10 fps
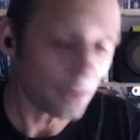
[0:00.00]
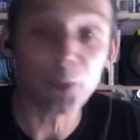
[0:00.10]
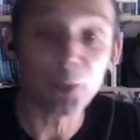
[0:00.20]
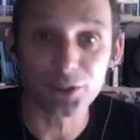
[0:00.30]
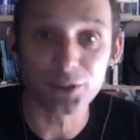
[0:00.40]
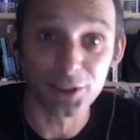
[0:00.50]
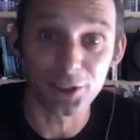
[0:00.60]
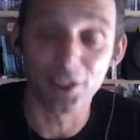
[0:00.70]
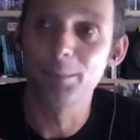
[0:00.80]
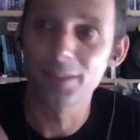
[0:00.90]
most of the
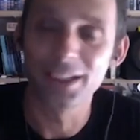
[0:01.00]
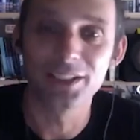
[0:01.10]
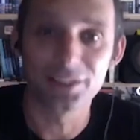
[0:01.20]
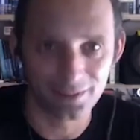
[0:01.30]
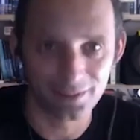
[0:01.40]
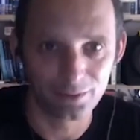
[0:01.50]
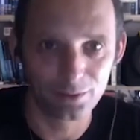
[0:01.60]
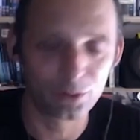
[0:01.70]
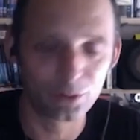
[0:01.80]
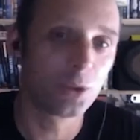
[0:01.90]
time is
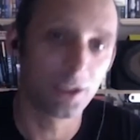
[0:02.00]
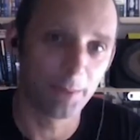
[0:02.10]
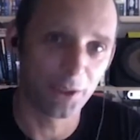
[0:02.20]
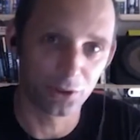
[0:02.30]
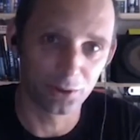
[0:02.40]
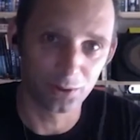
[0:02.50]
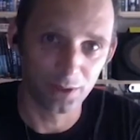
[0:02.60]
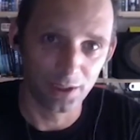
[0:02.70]
two-dimensional.